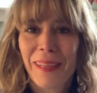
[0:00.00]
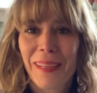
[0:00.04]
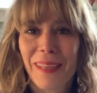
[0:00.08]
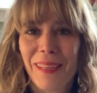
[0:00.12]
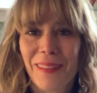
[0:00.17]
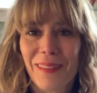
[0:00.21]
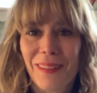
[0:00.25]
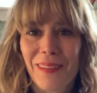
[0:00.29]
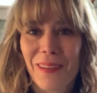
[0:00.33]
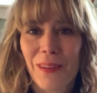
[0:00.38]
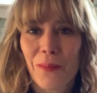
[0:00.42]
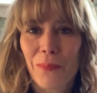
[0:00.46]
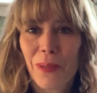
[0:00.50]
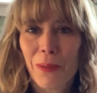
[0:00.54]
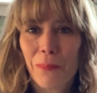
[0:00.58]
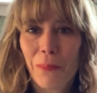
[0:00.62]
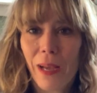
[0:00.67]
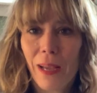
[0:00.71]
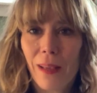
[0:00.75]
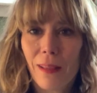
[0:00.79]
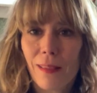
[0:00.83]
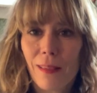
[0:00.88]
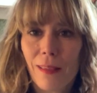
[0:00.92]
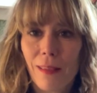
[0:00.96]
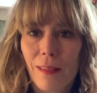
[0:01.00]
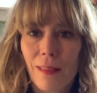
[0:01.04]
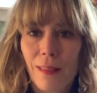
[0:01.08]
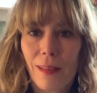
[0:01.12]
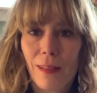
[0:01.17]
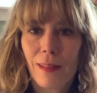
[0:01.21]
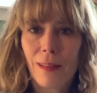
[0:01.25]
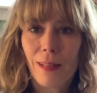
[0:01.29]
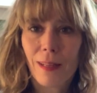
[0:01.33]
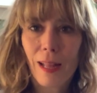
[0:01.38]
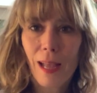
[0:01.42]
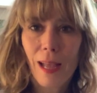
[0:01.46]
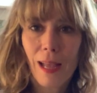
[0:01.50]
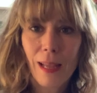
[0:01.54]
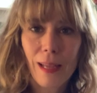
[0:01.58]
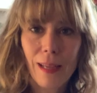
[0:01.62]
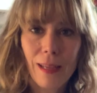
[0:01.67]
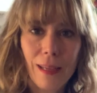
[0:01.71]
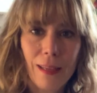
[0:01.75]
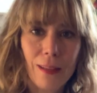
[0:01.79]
He's going to be my assistant today.